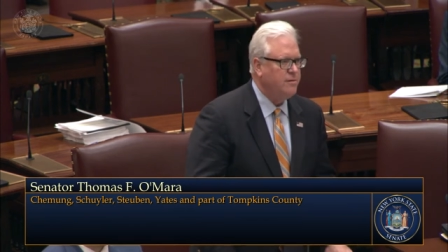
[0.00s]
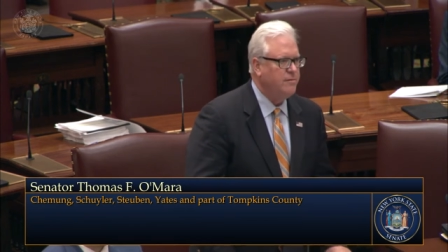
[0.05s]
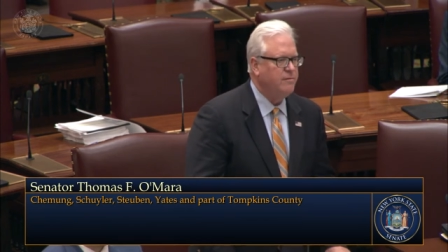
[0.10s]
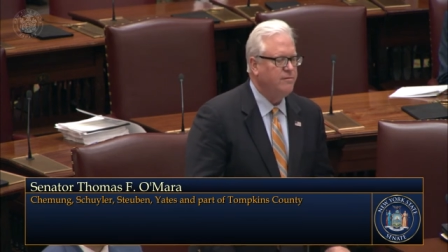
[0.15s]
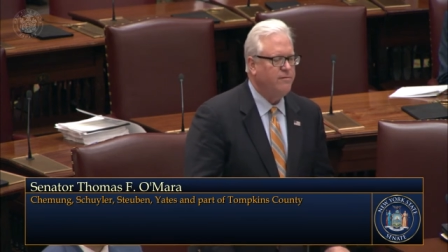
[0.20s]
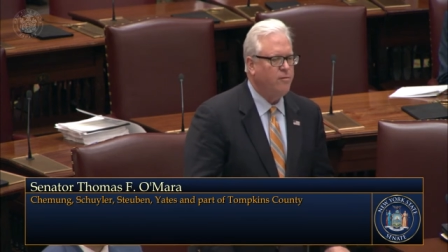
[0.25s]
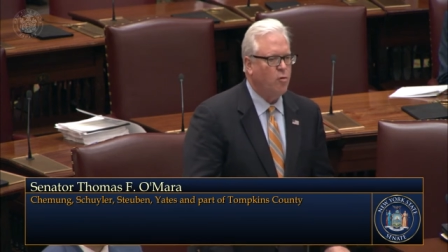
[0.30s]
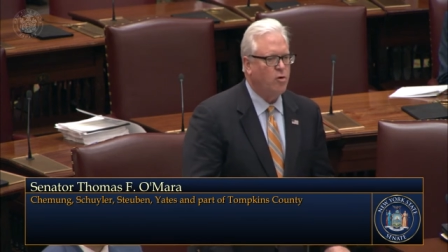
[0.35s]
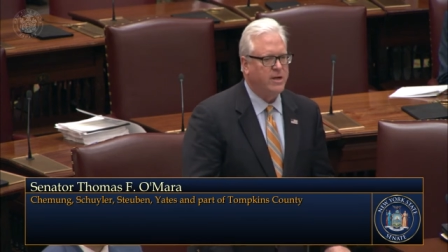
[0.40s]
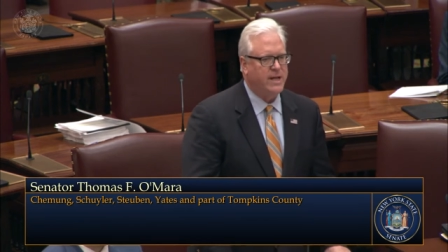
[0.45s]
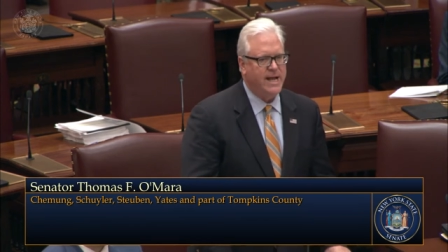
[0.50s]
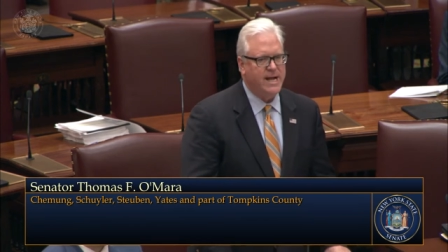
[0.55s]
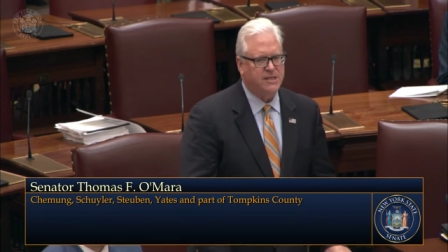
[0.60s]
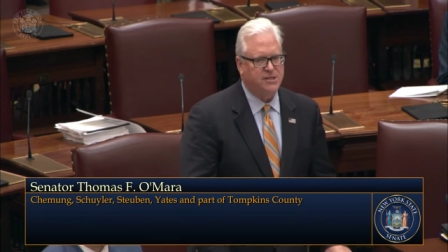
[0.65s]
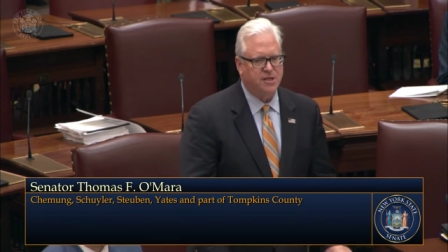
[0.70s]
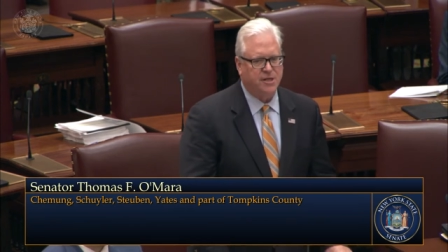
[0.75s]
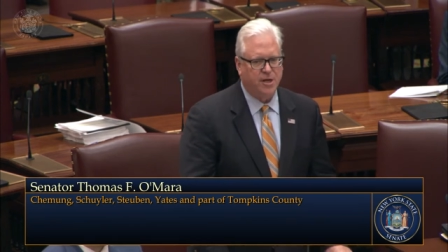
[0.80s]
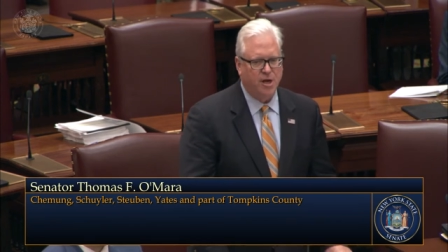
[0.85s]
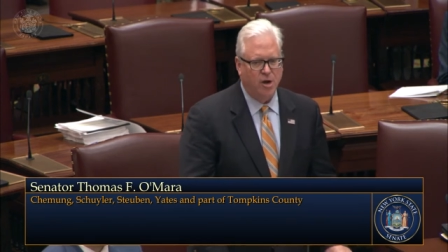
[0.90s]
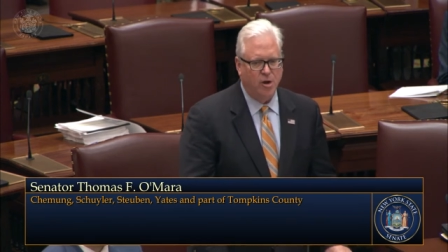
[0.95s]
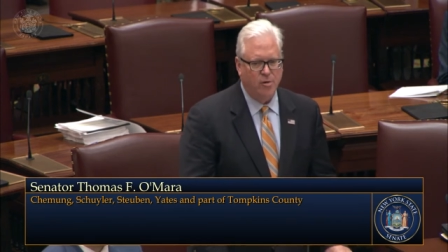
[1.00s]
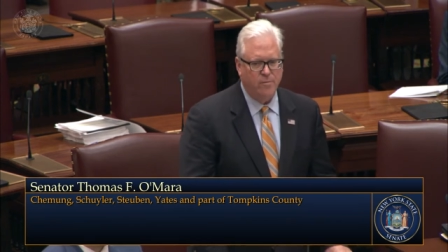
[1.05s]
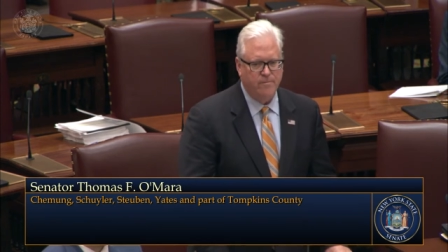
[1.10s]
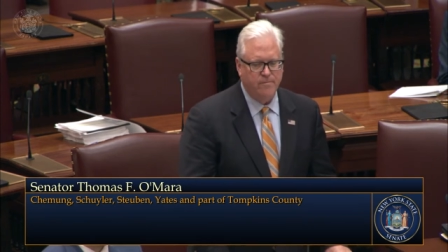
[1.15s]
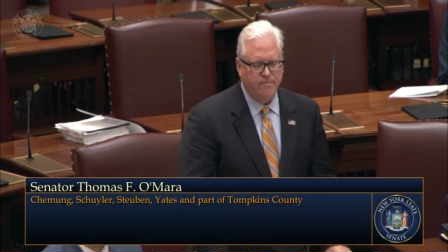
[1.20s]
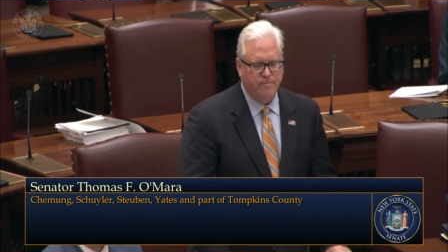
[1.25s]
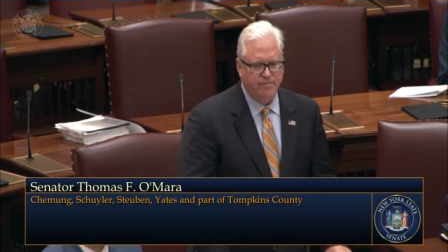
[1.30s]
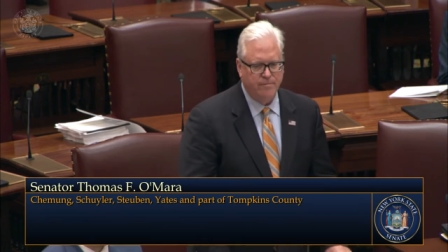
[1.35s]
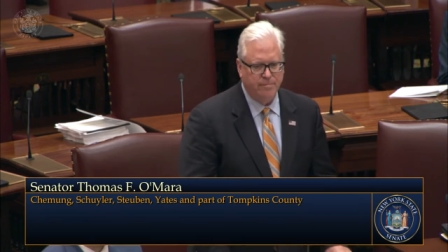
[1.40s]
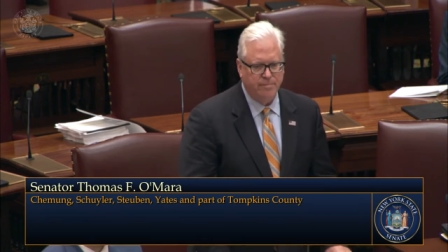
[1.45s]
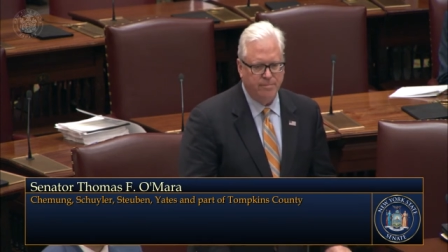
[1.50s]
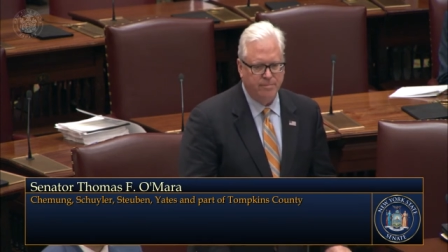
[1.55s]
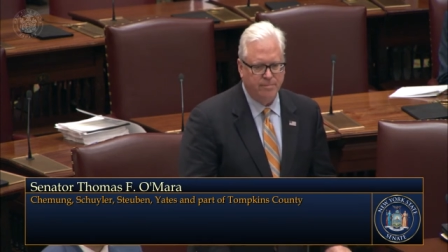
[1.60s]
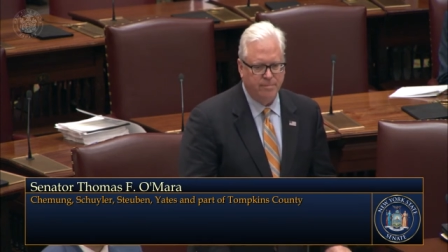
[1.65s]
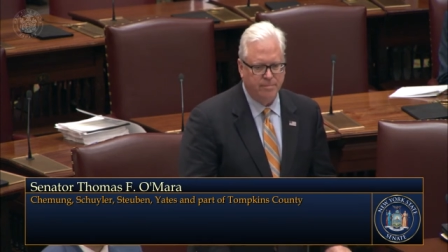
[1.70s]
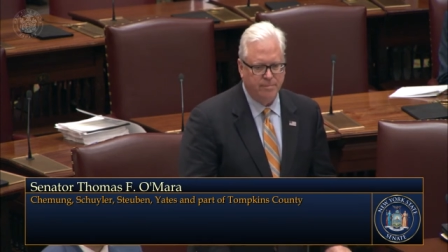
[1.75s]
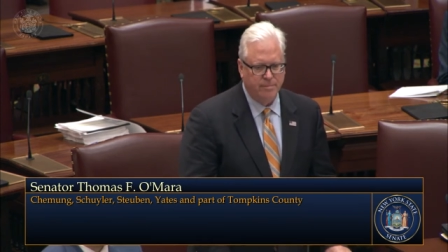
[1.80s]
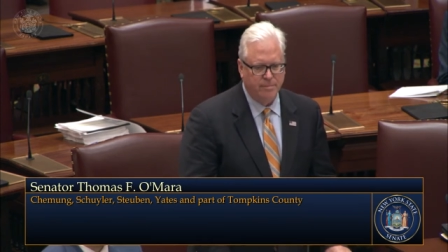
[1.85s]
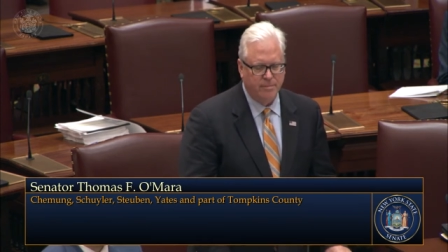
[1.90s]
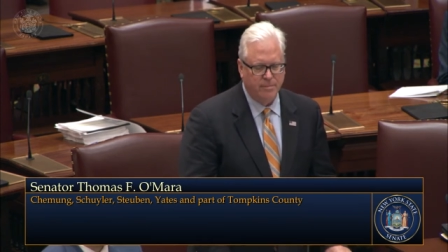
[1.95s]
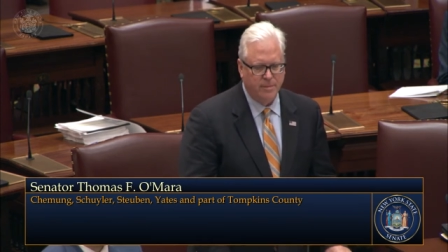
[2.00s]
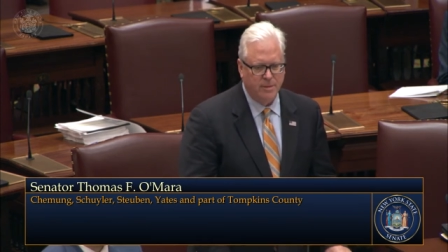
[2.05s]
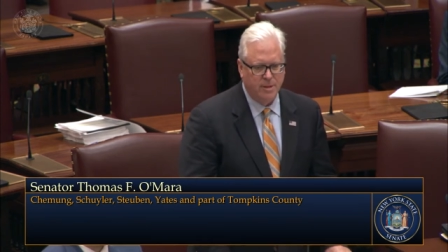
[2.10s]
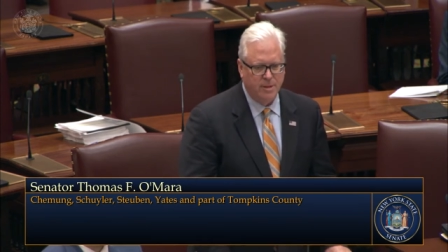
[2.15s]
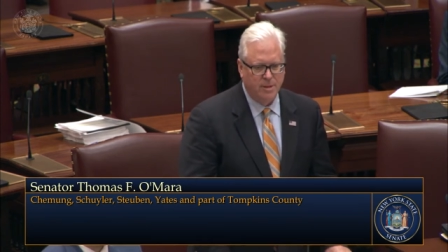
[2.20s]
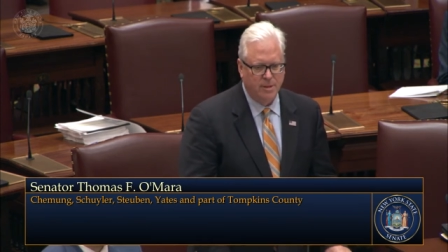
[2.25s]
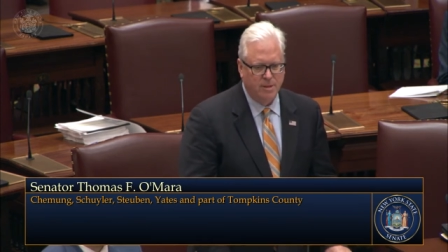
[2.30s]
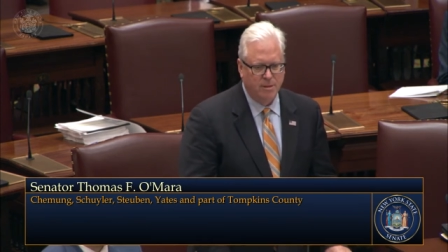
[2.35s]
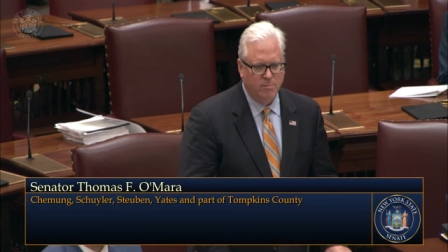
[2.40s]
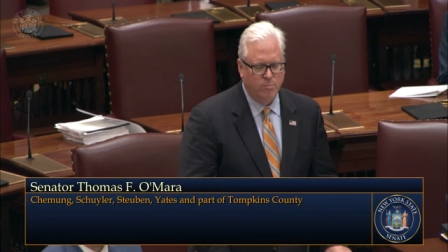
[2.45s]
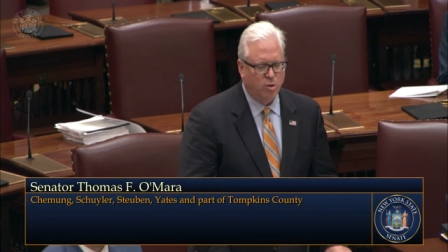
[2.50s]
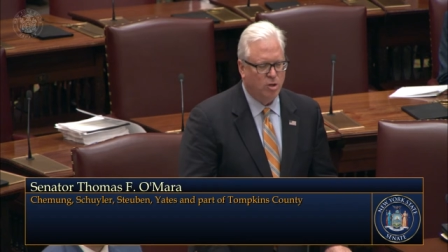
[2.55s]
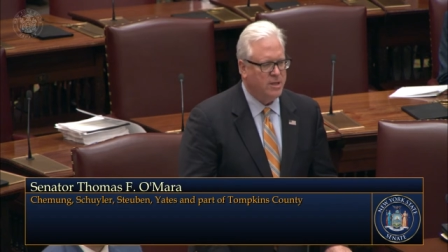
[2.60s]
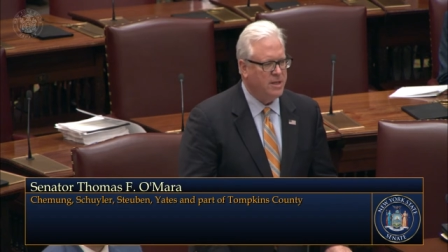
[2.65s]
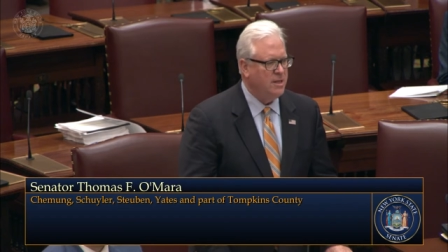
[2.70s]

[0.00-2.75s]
four days ago put